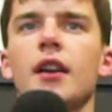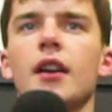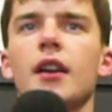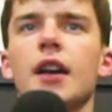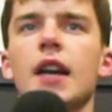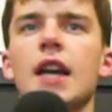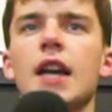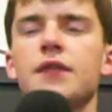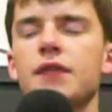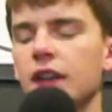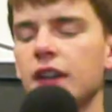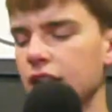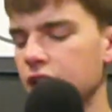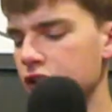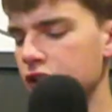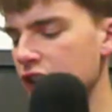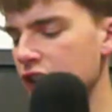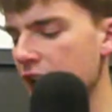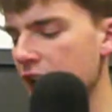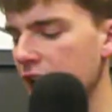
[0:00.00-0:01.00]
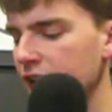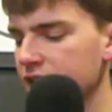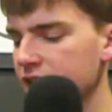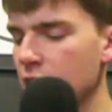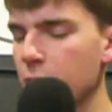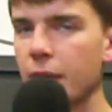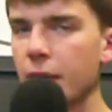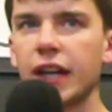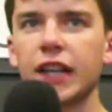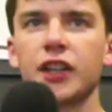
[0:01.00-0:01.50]
Everyone in chat as
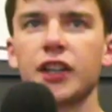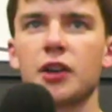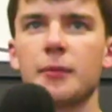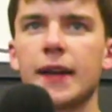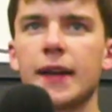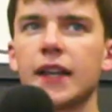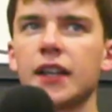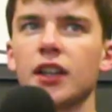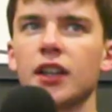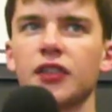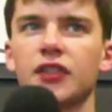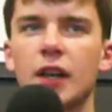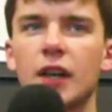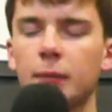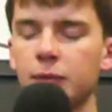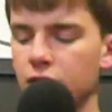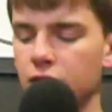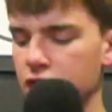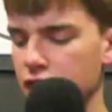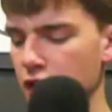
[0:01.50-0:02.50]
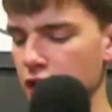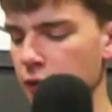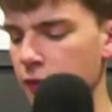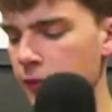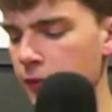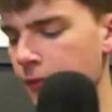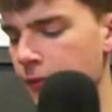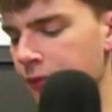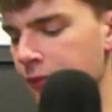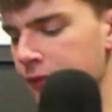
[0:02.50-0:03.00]
Albania are making a substitute.
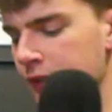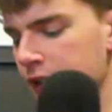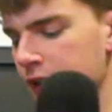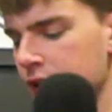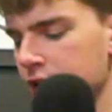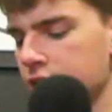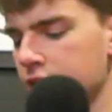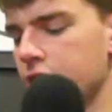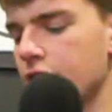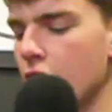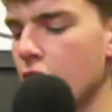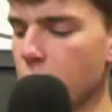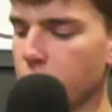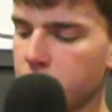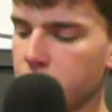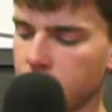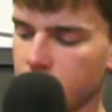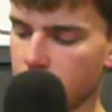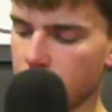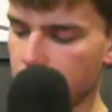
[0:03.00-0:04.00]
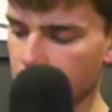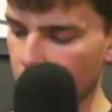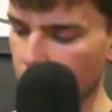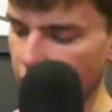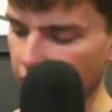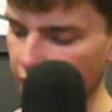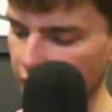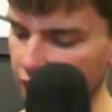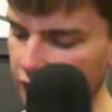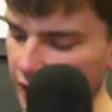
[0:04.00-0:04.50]
Loads of you
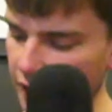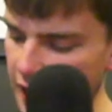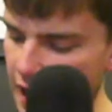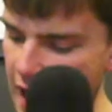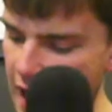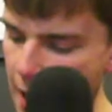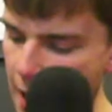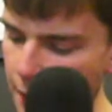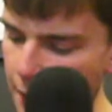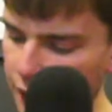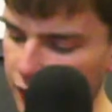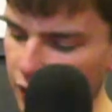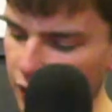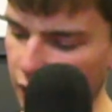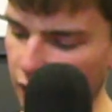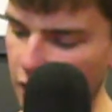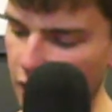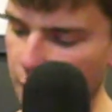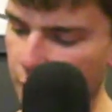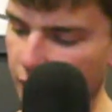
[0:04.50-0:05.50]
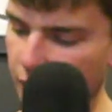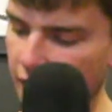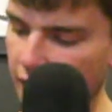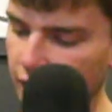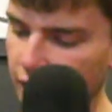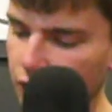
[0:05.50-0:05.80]
tuning in today. Absolutely brilliant.